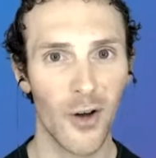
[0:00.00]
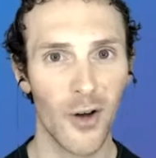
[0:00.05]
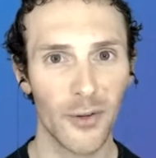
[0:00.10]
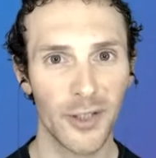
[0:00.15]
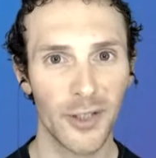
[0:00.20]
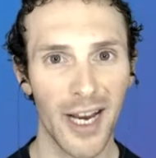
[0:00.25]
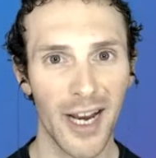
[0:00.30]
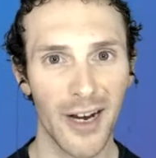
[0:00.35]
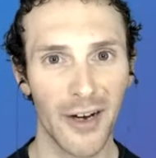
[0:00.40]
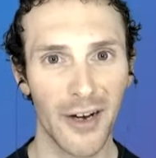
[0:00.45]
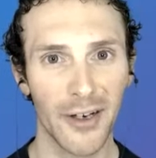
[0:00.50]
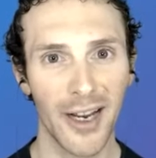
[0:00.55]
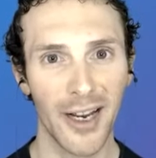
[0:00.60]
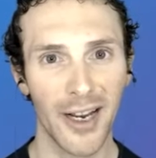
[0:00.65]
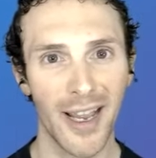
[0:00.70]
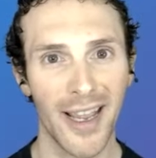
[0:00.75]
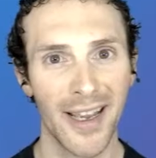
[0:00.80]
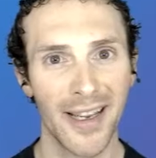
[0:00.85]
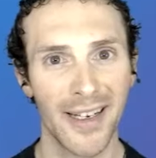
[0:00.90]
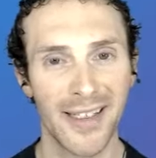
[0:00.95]
out there
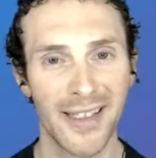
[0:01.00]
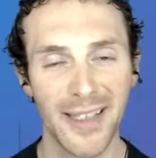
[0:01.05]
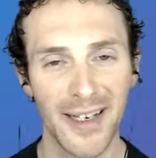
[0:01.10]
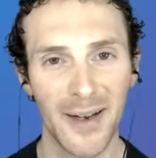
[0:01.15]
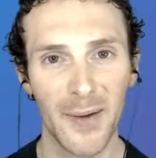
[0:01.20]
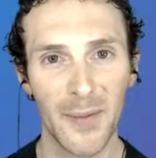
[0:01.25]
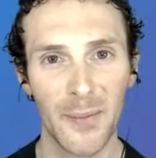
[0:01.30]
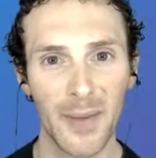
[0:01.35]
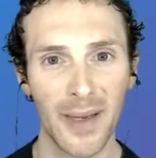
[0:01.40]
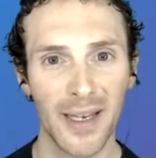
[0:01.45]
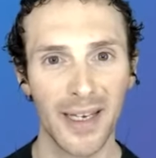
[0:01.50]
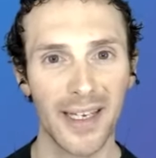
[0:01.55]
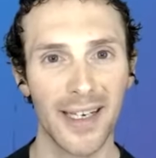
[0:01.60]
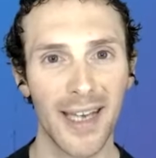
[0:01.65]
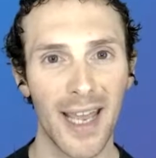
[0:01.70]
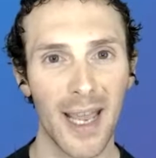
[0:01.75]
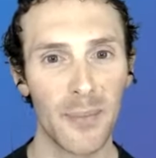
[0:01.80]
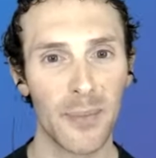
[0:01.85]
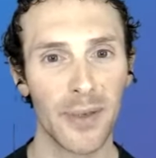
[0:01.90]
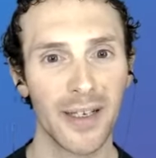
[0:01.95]
and make it
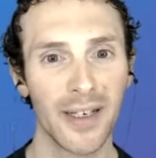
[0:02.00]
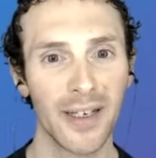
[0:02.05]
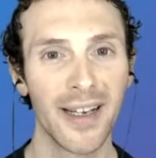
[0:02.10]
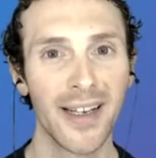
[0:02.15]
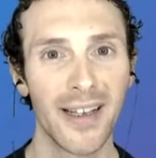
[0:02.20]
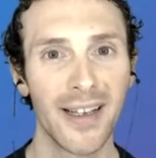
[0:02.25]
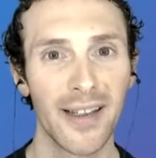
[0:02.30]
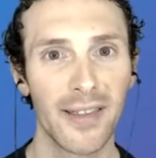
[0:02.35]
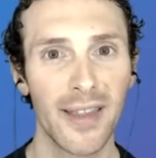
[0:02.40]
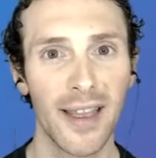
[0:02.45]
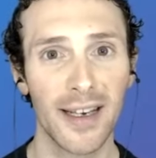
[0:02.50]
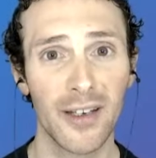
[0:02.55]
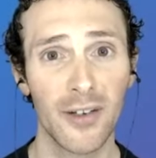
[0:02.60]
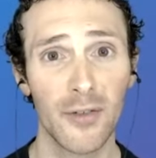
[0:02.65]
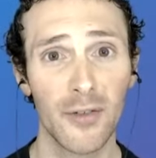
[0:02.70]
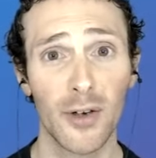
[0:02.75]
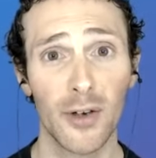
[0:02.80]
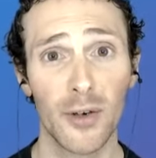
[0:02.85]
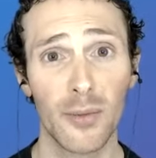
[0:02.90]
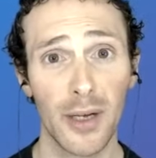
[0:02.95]
happen. Thank
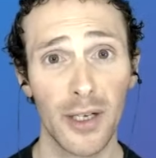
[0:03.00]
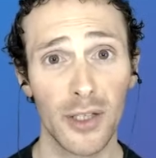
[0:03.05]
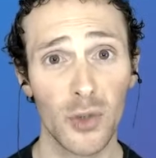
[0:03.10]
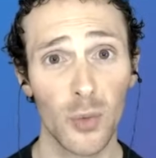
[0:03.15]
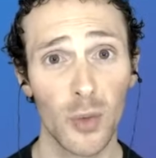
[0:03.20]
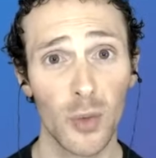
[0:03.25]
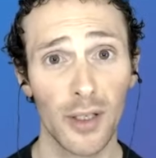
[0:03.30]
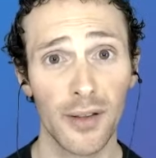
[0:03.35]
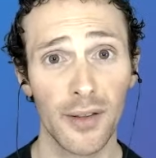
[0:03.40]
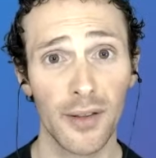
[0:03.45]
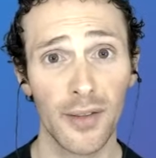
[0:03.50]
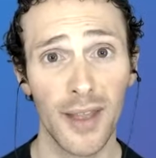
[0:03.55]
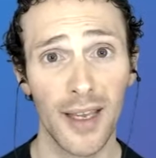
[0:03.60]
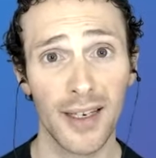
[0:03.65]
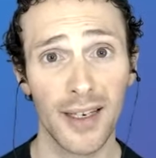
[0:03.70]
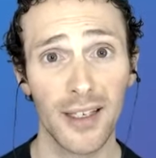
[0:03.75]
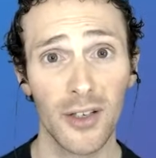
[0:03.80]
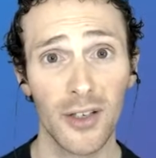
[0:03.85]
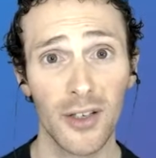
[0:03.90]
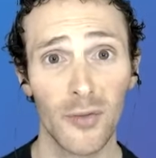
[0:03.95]
you very much, Will.
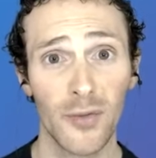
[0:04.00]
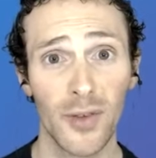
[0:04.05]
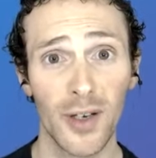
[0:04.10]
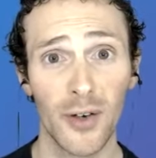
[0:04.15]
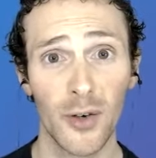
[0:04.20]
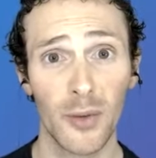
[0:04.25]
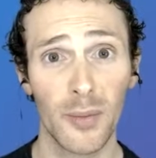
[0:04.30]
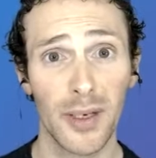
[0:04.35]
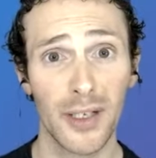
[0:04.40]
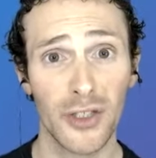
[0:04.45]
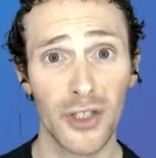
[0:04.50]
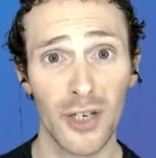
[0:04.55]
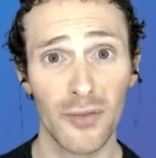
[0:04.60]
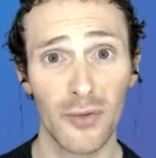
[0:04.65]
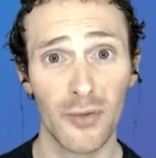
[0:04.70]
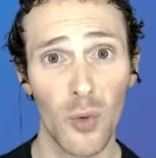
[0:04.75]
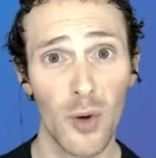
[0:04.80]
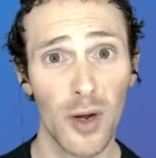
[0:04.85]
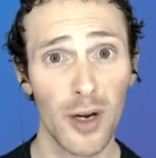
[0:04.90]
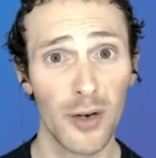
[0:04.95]
Thank you very much,
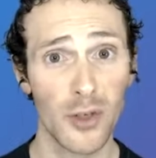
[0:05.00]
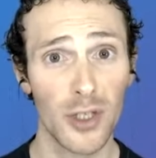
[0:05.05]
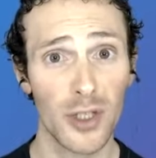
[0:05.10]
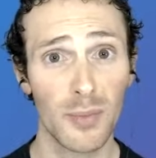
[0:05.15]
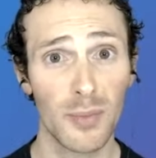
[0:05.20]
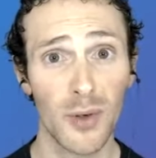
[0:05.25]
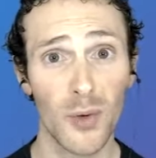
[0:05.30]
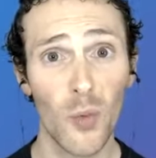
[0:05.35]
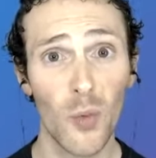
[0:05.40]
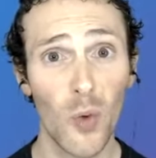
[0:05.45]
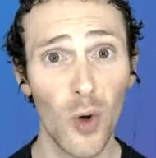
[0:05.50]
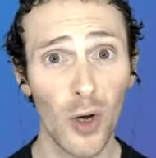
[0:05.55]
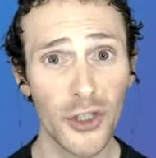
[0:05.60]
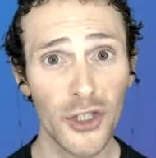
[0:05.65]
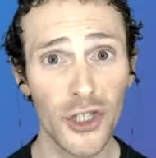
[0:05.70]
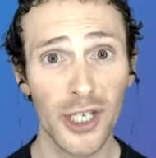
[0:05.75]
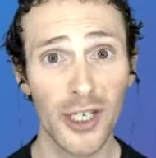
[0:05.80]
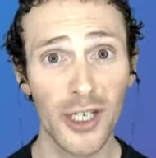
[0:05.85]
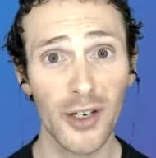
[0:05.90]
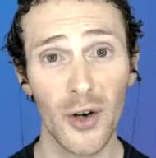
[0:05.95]
everyone who has been
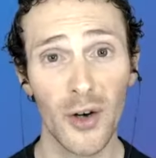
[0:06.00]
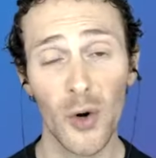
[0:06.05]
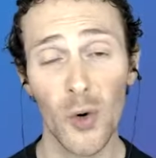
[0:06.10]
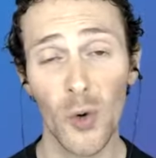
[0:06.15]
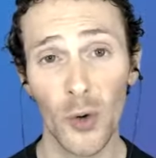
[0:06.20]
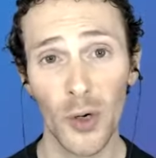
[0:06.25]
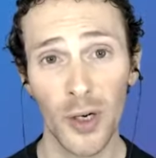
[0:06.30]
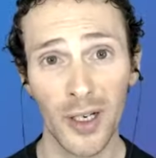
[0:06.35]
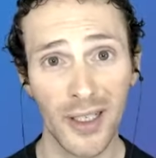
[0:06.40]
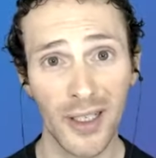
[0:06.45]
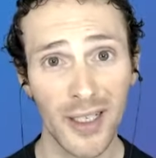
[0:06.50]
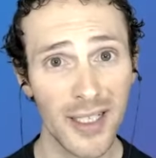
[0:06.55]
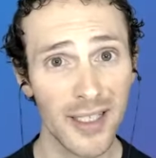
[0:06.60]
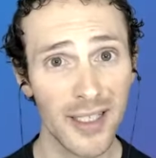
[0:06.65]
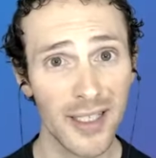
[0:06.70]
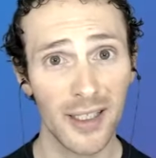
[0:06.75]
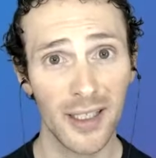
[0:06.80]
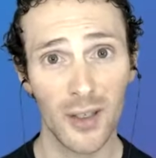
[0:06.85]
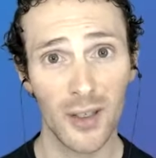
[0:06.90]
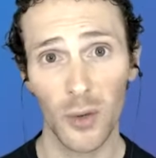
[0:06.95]
watching or
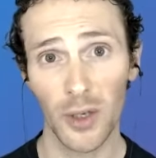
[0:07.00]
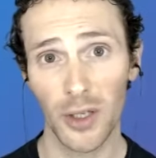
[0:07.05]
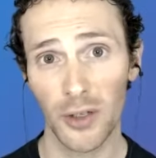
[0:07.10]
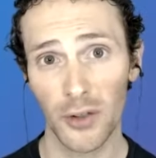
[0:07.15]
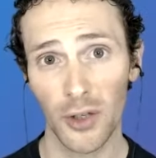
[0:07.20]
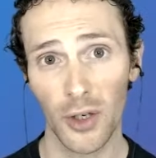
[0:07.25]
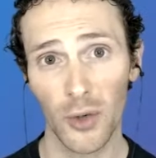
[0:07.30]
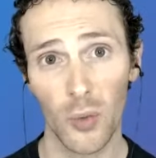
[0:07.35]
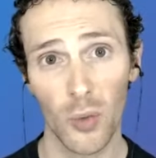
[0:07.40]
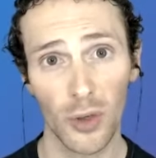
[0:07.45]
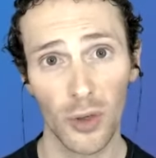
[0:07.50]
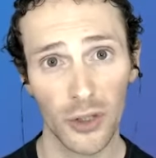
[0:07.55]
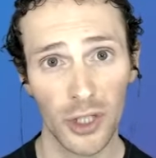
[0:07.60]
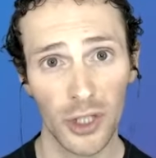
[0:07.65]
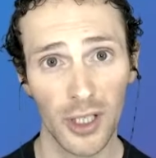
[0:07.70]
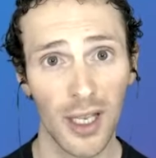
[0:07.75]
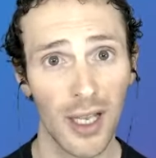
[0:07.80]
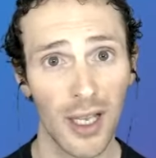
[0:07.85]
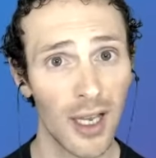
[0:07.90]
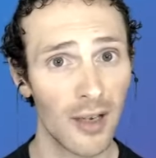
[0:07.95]
listening, whether you're
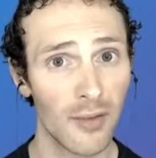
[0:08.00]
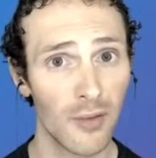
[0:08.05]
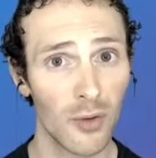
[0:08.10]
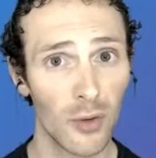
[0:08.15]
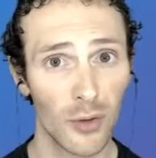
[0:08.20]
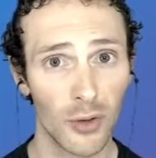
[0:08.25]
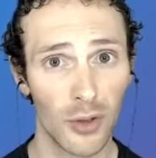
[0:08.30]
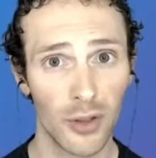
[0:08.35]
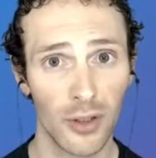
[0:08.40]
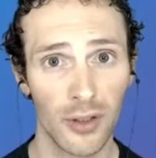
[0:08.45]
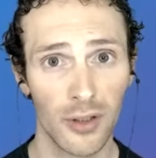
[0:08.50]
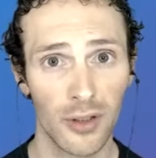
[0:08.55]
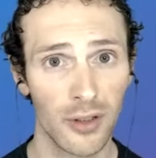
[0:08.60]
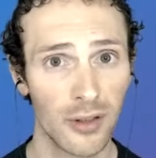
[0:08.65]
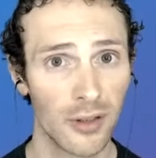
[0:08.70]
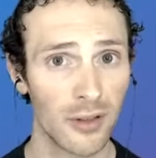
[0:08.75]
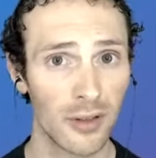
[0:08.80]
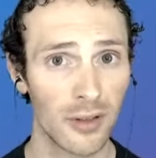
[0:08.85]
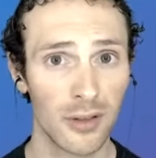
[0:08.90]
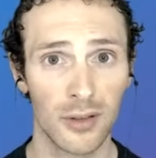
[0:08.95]
watching live or you're
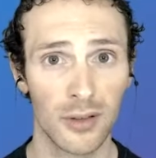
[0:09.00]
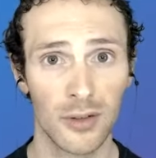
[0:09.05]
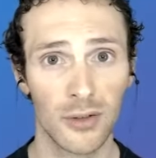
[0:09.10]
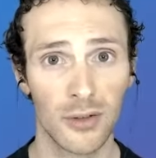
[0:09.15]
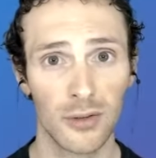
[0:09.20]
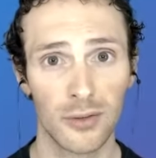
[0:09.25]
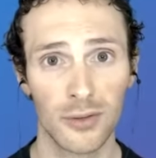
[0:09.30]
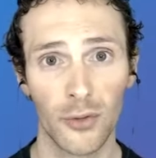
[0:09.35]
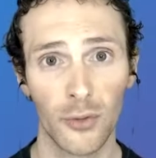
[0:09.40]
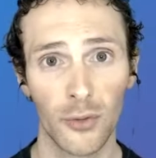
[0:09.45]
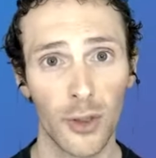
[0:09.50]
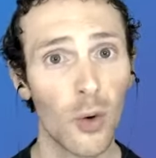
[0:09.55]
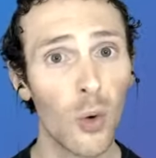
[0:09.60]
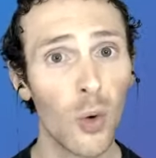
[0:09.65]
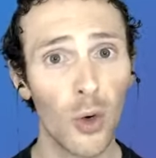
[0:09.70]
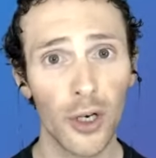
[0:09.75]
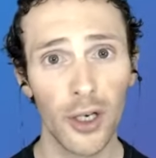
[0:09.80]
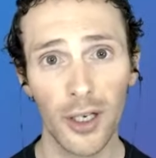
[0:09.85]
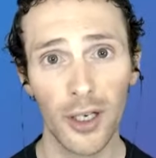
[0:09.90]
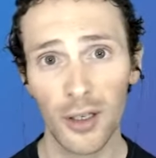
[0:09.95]
or the
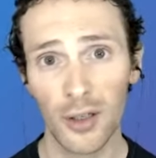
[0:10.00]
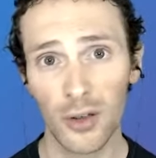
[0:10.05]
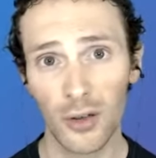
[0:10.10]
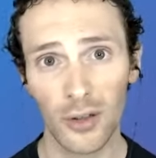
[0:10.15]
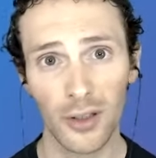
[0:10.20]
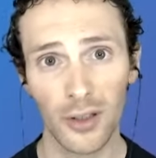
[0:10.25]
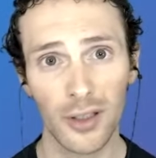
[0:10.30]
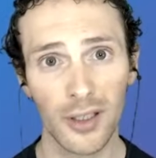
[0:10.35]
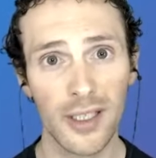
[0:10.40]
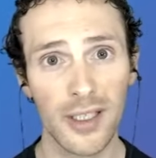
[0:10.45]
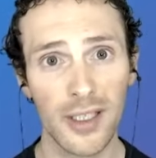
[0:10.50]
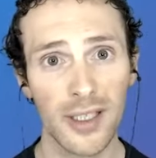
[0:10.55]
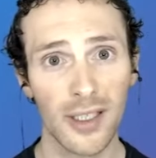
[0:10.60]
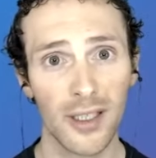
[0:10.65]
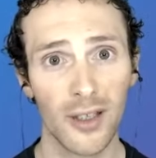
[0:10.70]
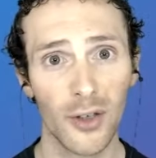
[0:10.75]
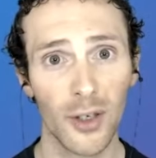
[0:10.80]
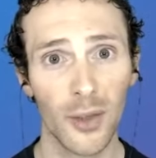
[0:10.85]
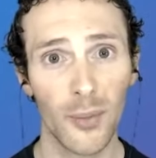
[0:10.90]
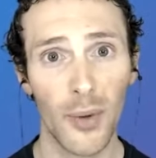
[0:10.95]
recording or
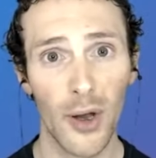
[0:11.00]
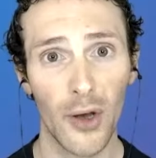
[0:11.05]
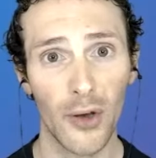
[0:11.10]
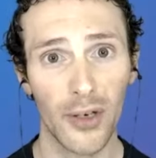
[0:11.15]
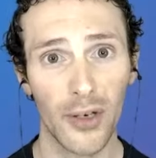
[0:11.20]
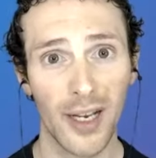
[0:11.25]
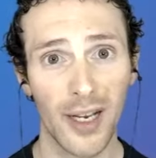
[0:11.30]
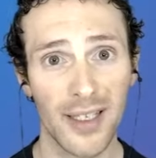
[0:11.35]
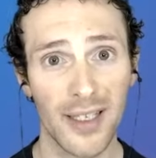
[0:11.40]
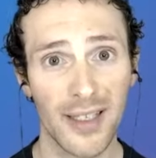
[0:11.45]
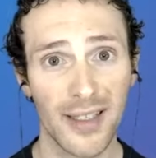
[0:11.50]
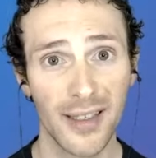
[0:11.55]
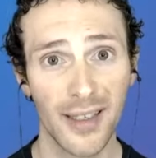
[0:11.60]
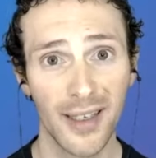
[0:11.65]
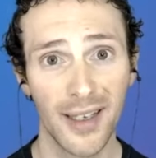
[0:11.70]
listening on the podcast.